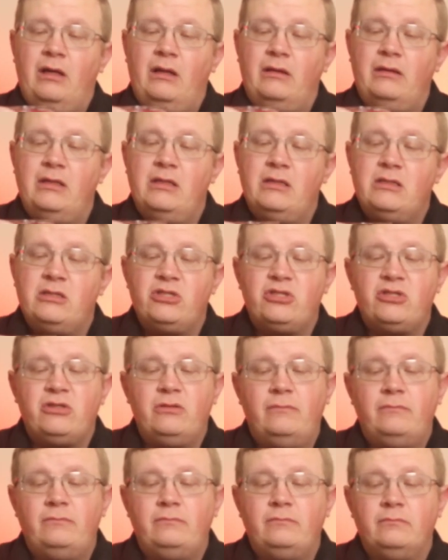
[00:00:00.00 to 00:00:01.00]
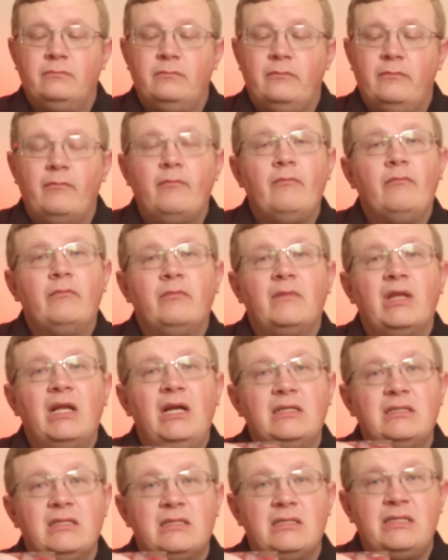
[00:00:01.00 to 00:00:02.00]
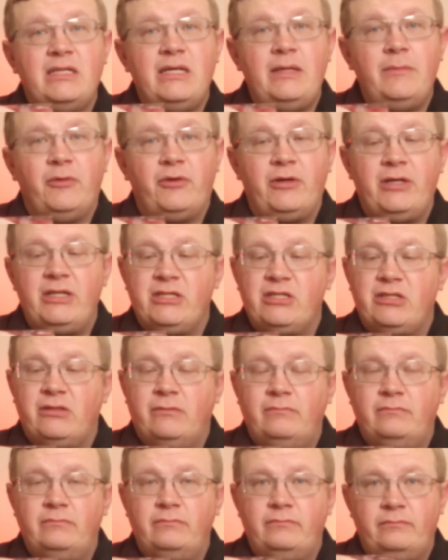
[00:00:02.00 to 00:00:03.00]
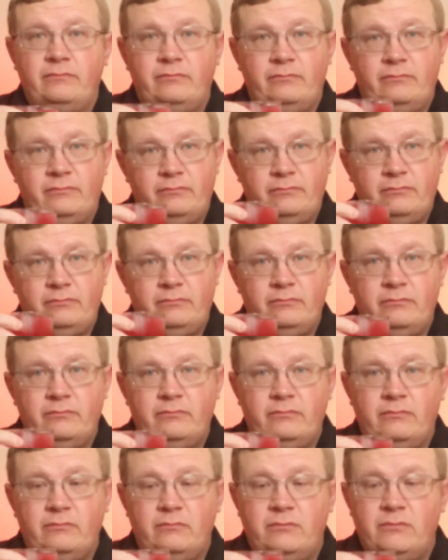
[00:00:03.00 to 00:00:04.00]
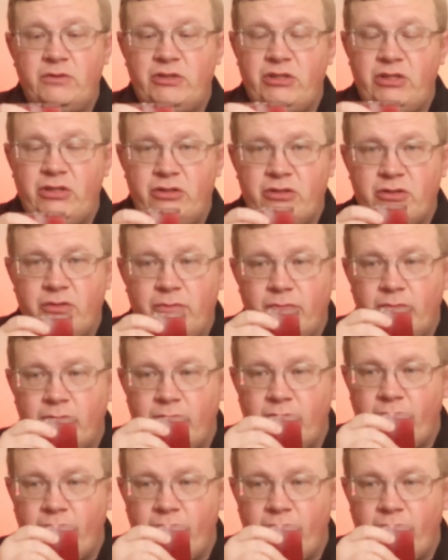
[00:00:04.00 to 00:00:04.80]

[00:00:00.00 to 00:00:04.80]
And this is a Sea Breeze. Cheers.